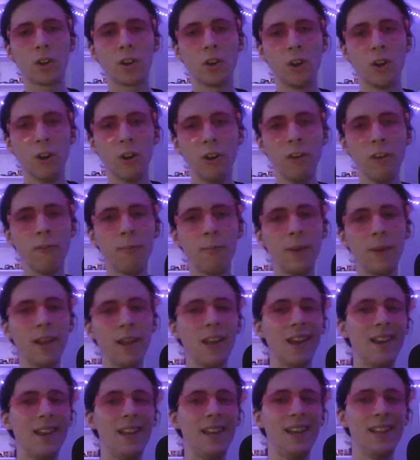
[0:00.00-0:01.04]
could have
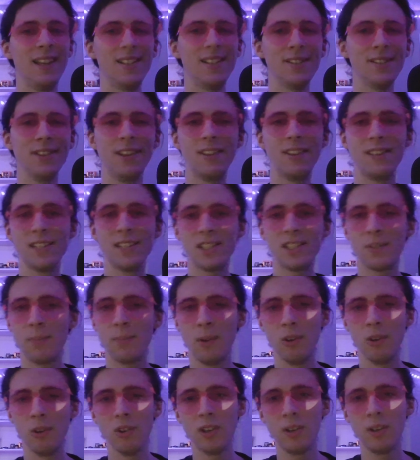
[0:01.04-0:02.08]
been easily
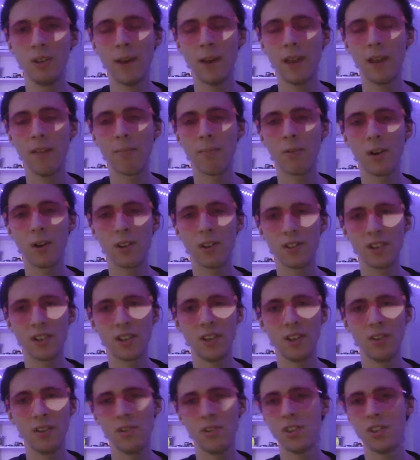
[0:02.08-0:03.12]
disputed by the
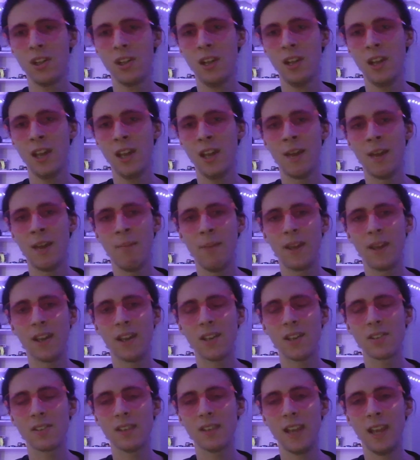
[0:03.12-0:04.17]
prosecution
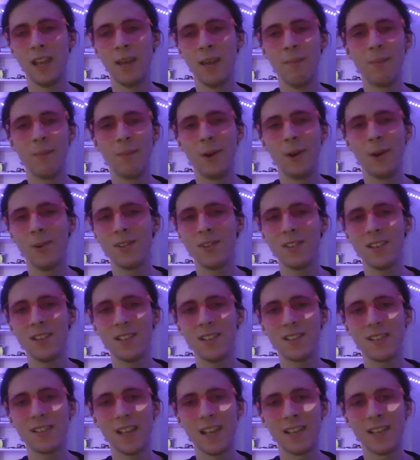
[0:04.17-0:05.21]
because
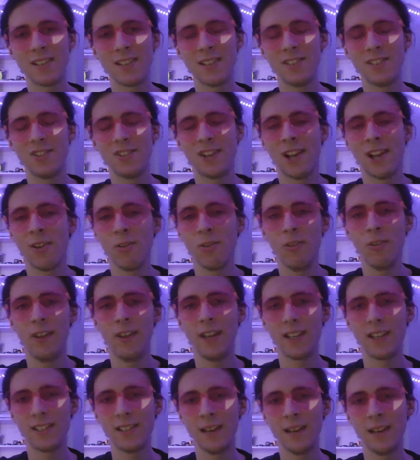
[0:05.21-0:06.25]
hypnosis isn't generally
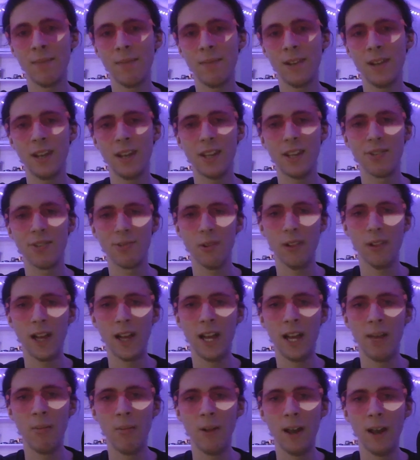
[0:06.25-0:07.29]
accepted as
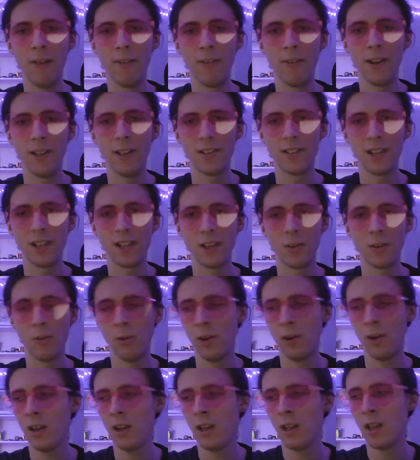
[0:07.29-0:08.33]
reliable evidence in
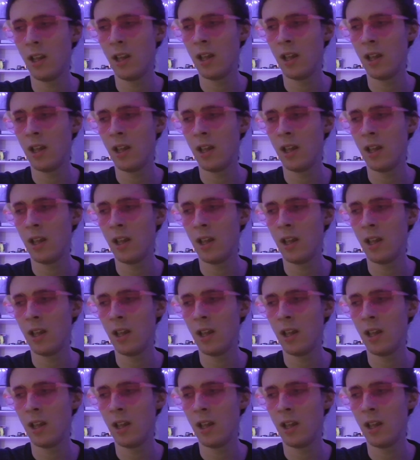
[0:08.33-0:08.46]
court.